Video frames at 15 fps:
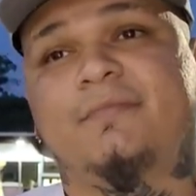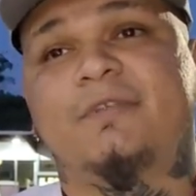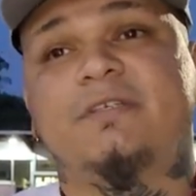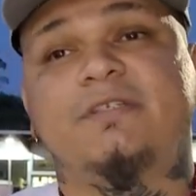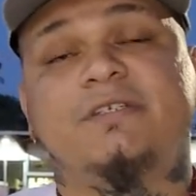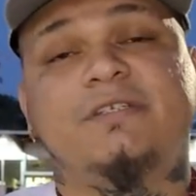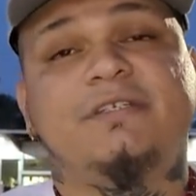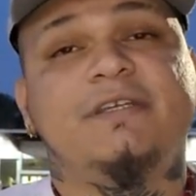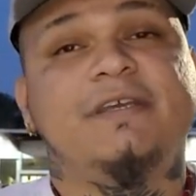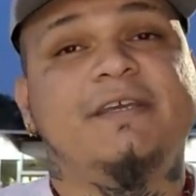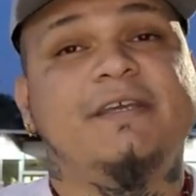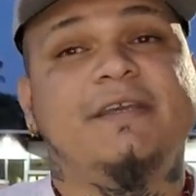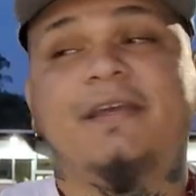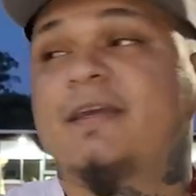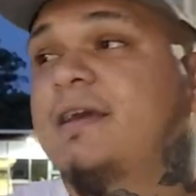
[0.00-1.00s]

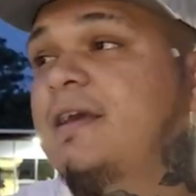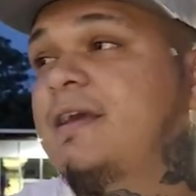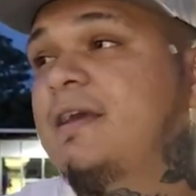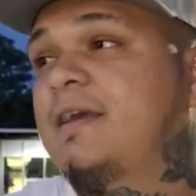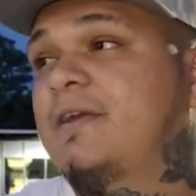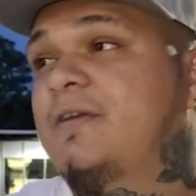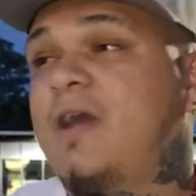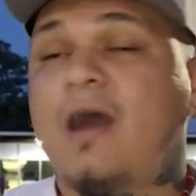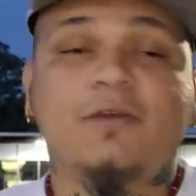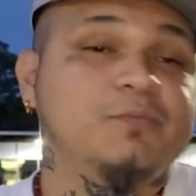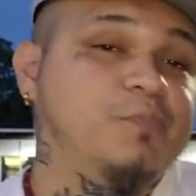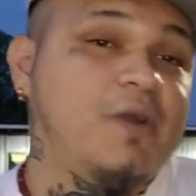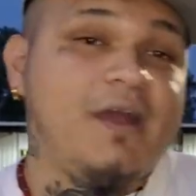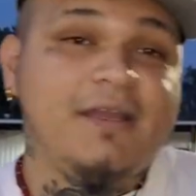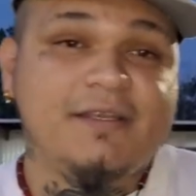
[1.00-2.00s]
Shit, you know, I was
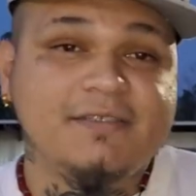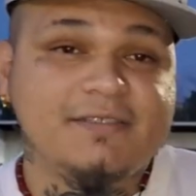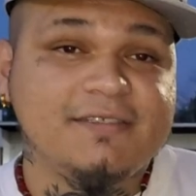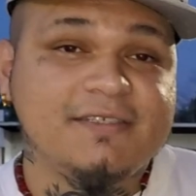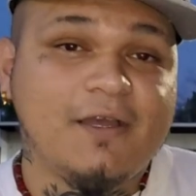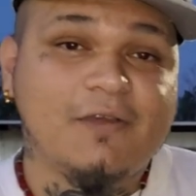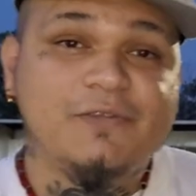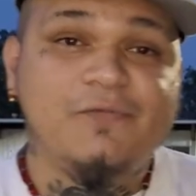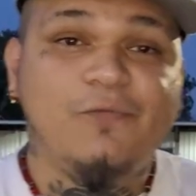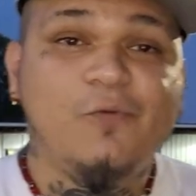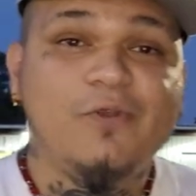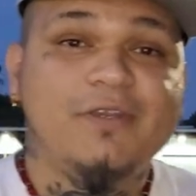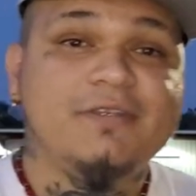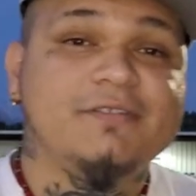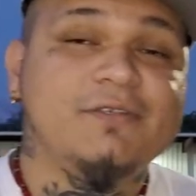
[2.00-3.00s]
brought here since I was
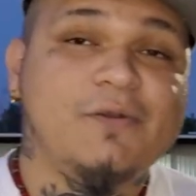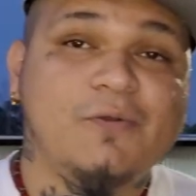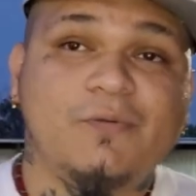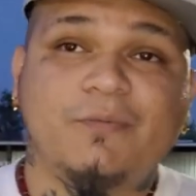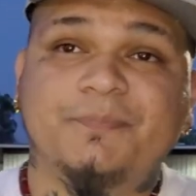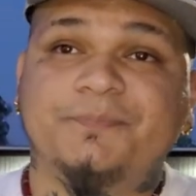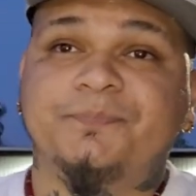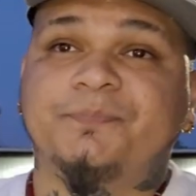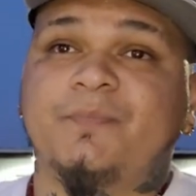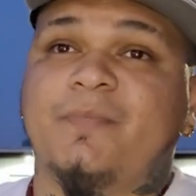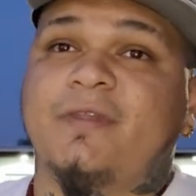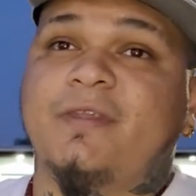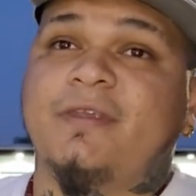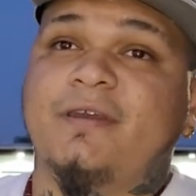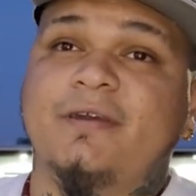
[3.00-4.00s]
4 years old,
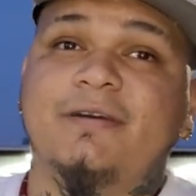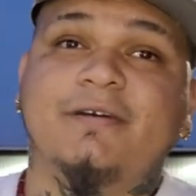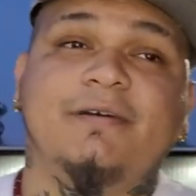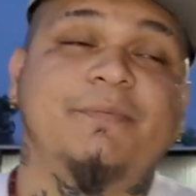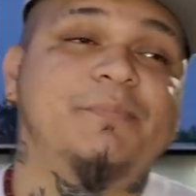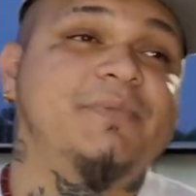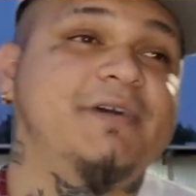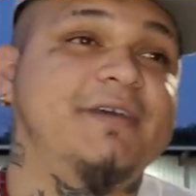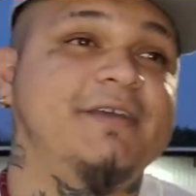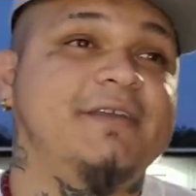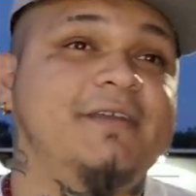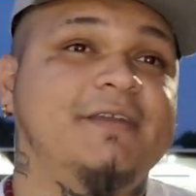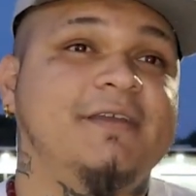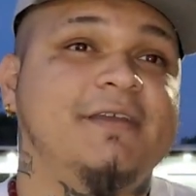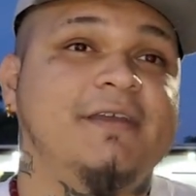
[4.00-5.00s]
but
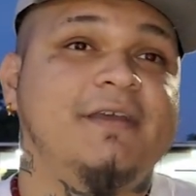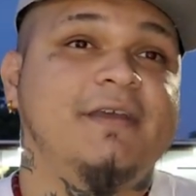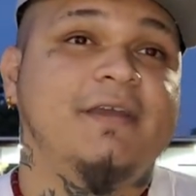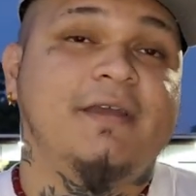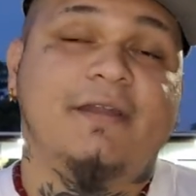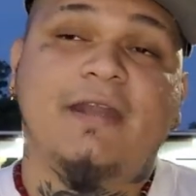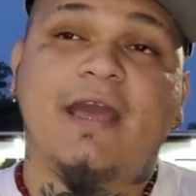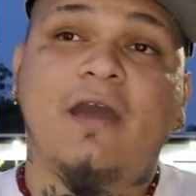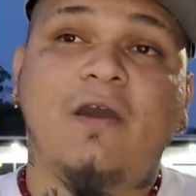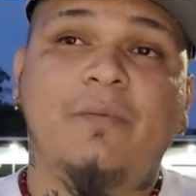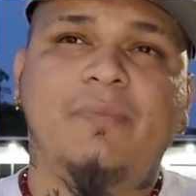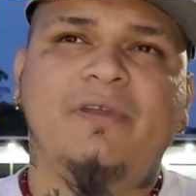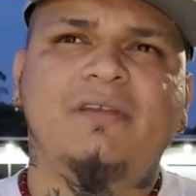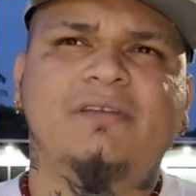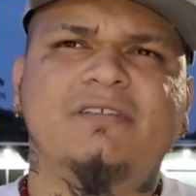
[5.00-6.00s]
now I've
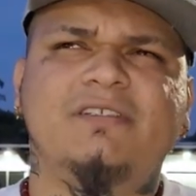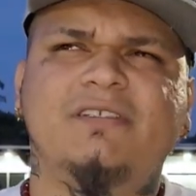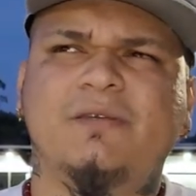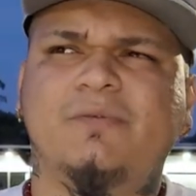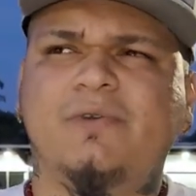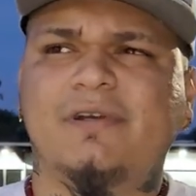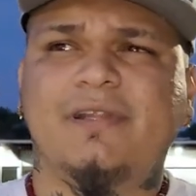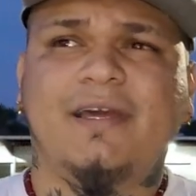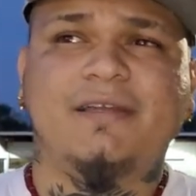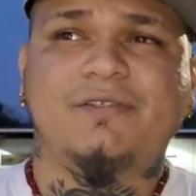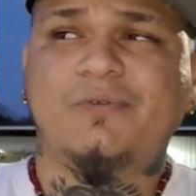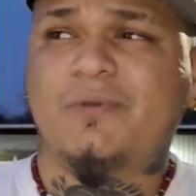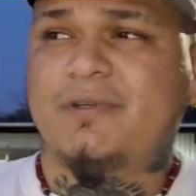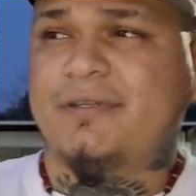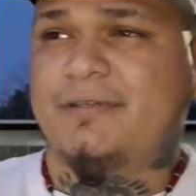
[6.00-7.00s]
been here, shit, what, like
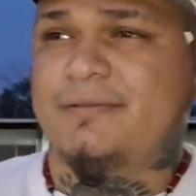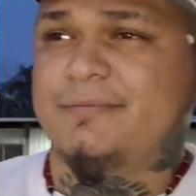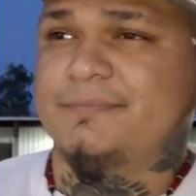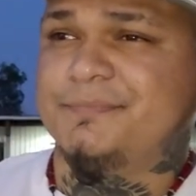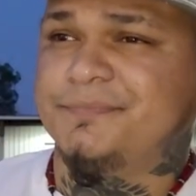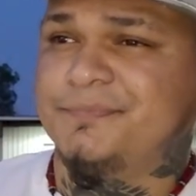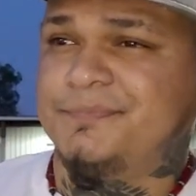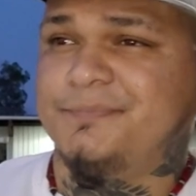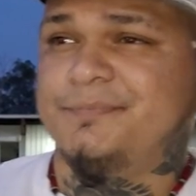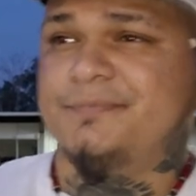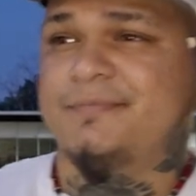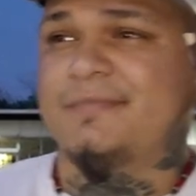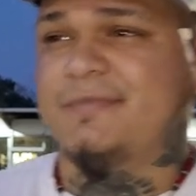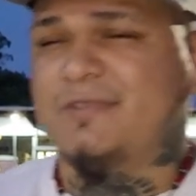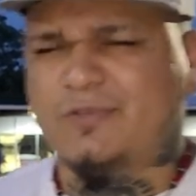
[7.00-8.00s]
20
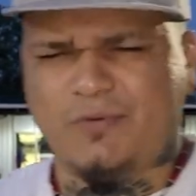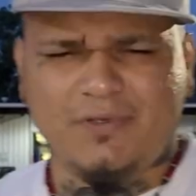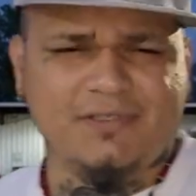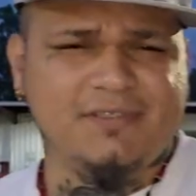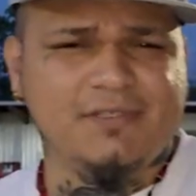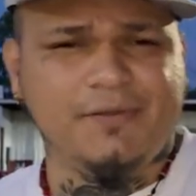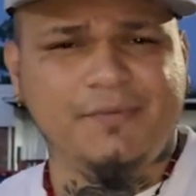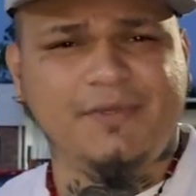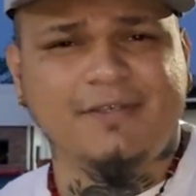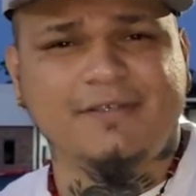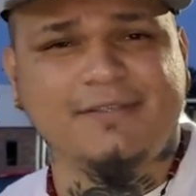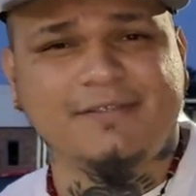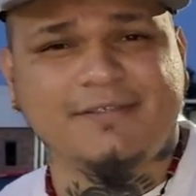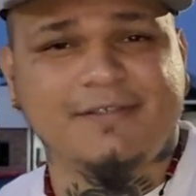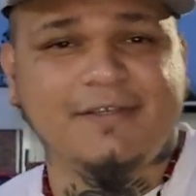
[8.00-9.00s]
some
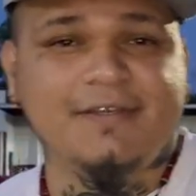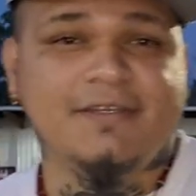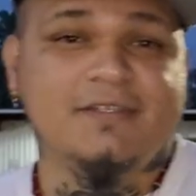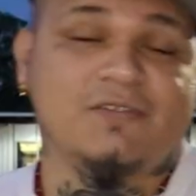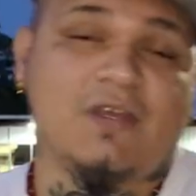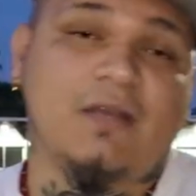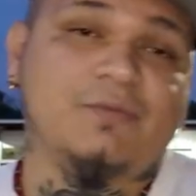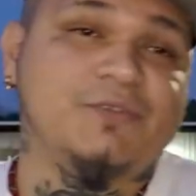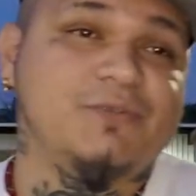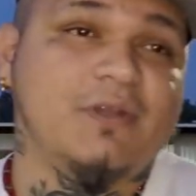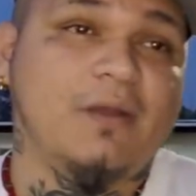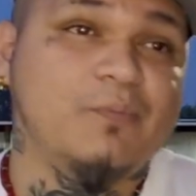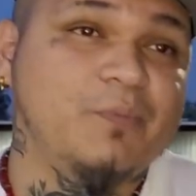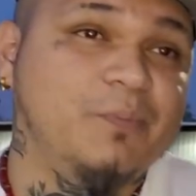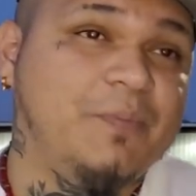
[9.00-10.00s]
years. So
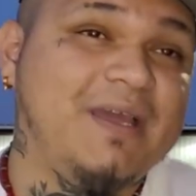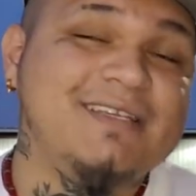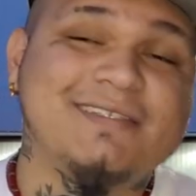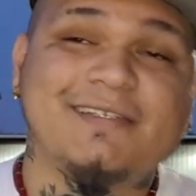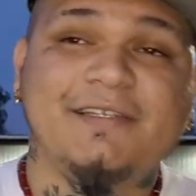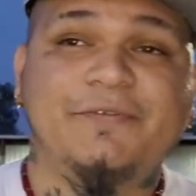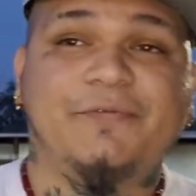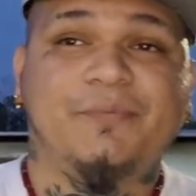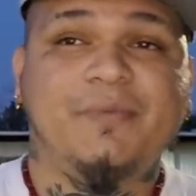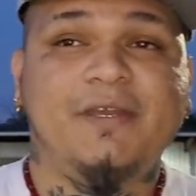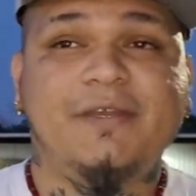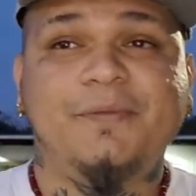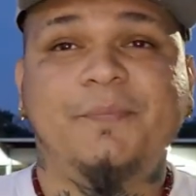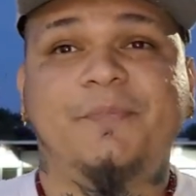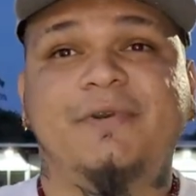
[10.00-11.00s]
I'm basically from
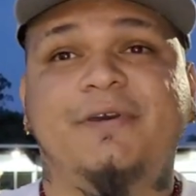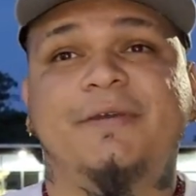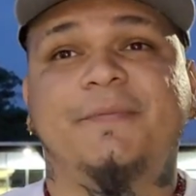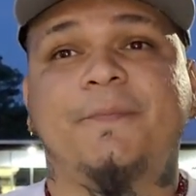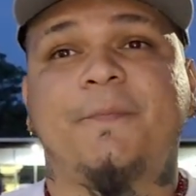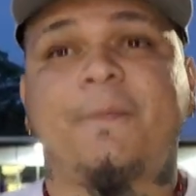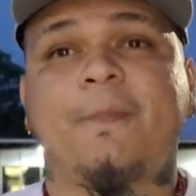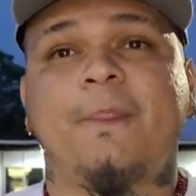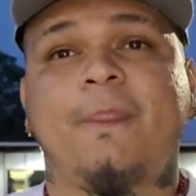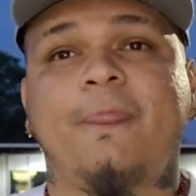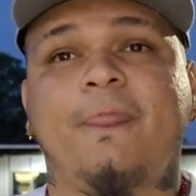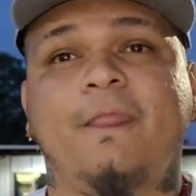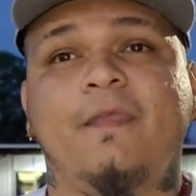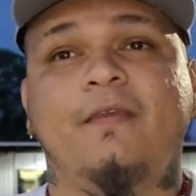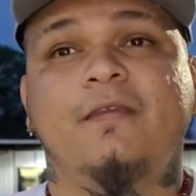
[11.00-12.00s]
here, but
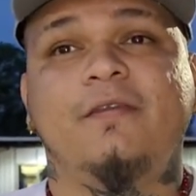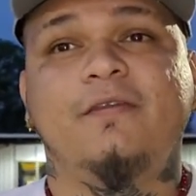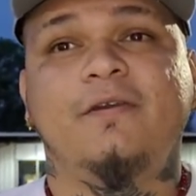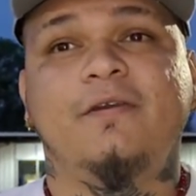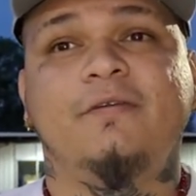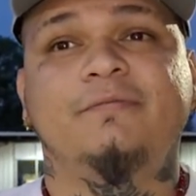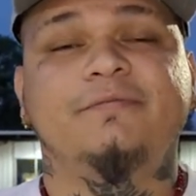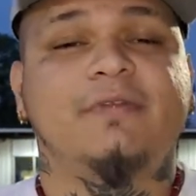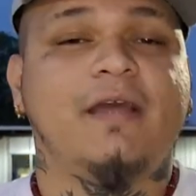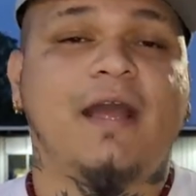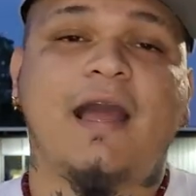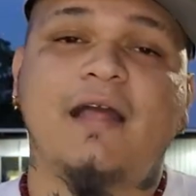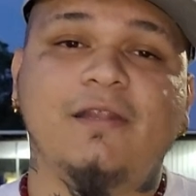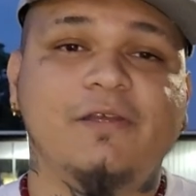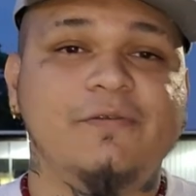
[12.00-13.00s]
you know, I
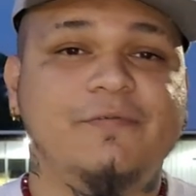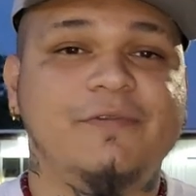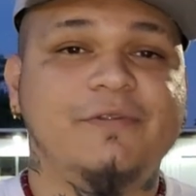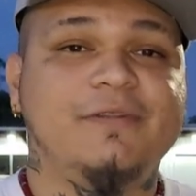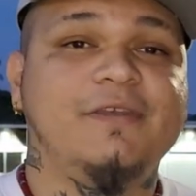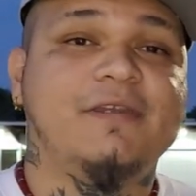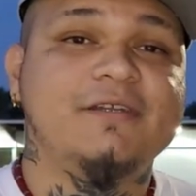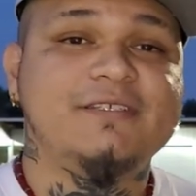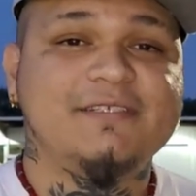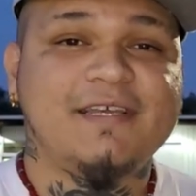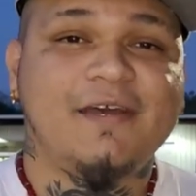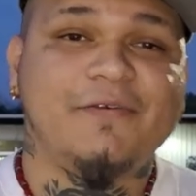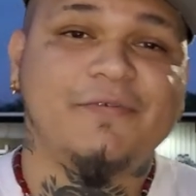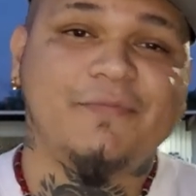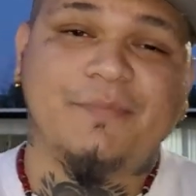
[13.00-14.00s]
got love for the dirty
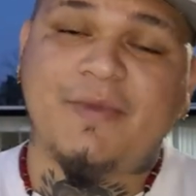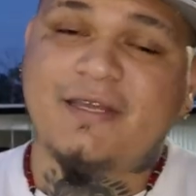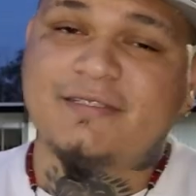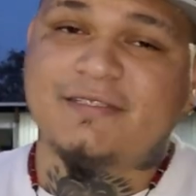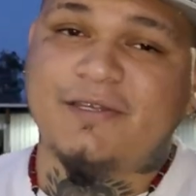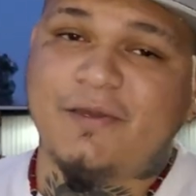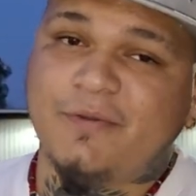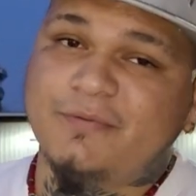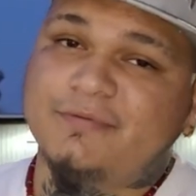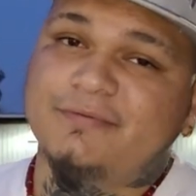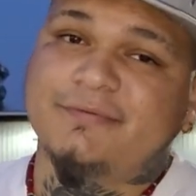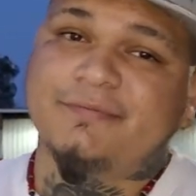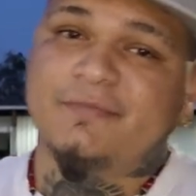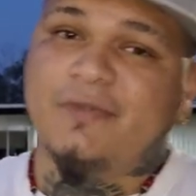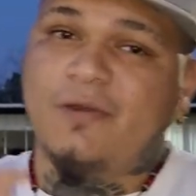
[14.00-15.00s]
south, Mexico,
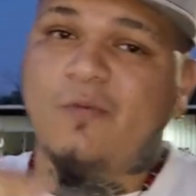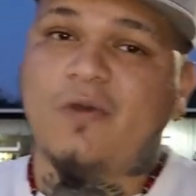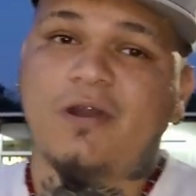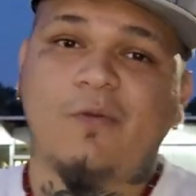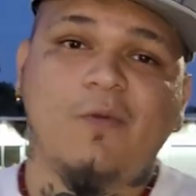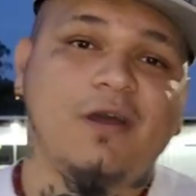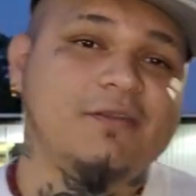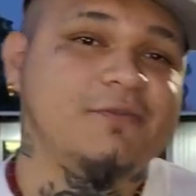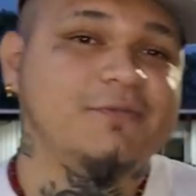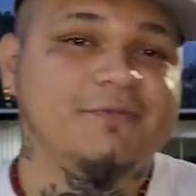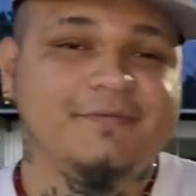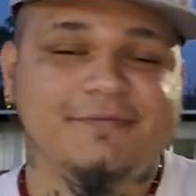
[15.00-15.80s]
Guanajuato.